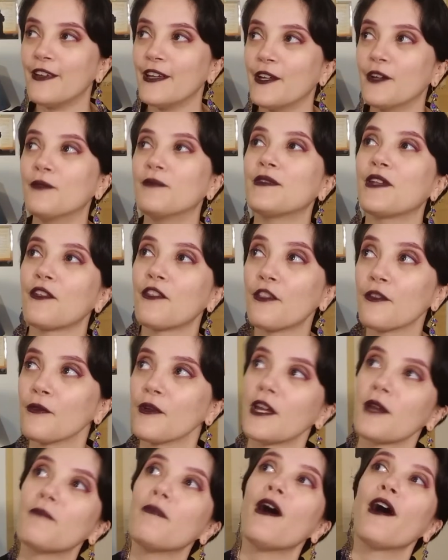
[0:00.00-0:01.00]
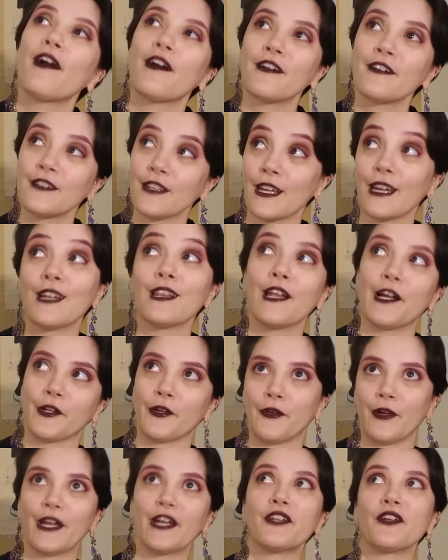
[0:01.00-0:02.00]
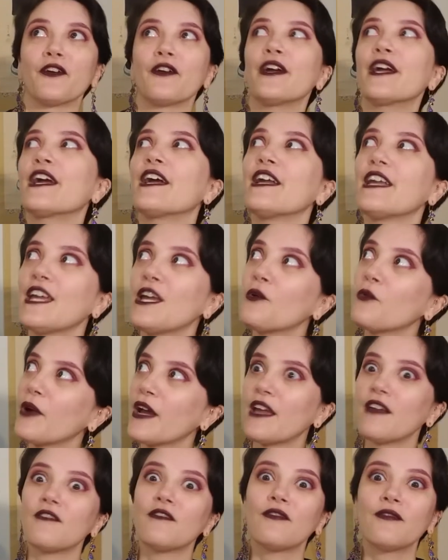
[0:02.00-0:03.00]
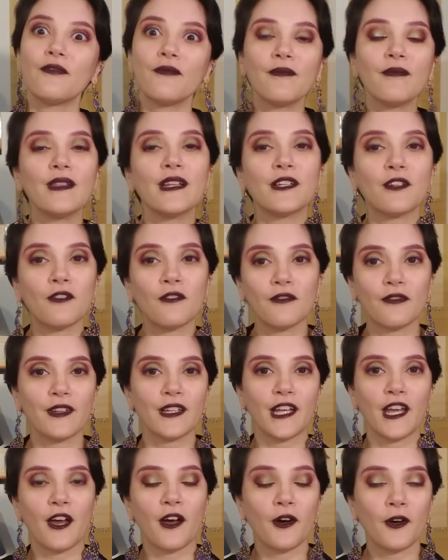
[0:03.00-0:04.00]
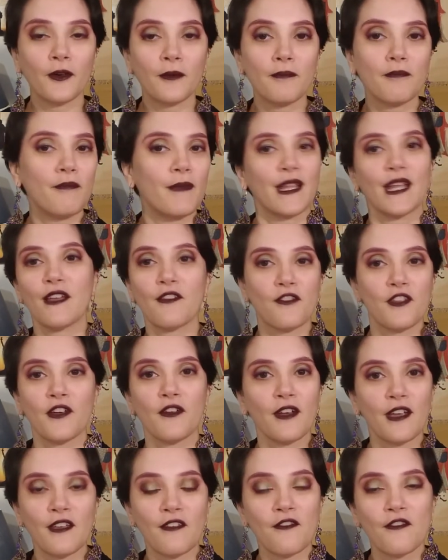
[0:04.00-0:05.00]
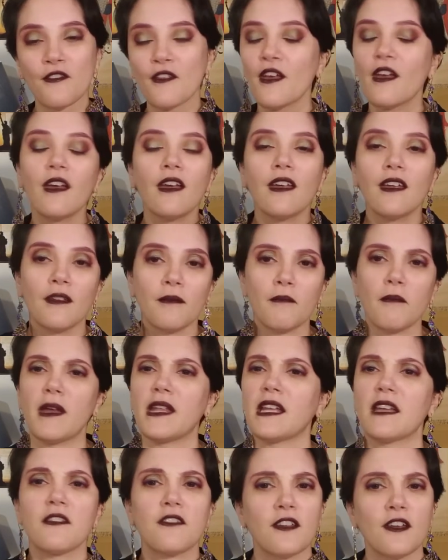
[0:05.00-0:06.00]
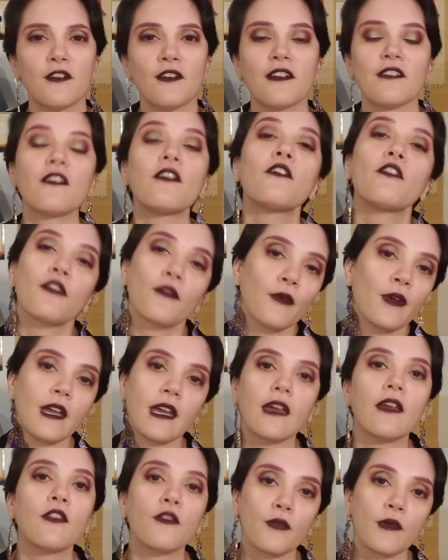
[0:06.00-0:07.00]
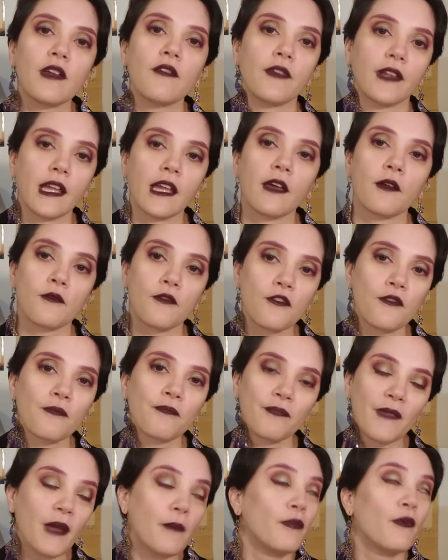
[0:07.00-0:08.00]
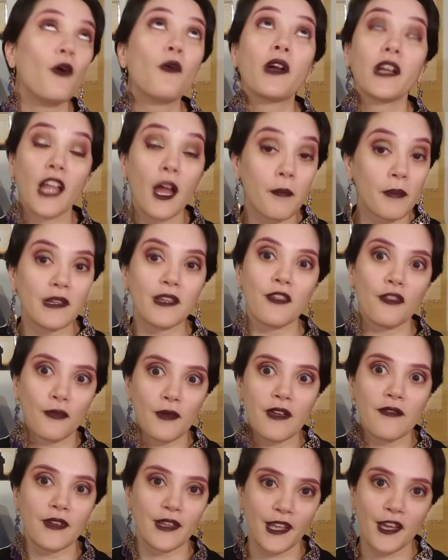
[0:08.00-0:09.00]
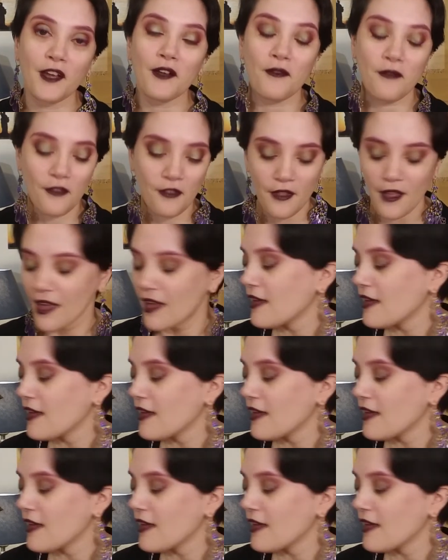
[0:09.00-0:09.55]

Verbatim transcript: filmed a three-part decluttering during a heat wave little video mini-series, mini-series, three, three videos. I broke it up into three videos.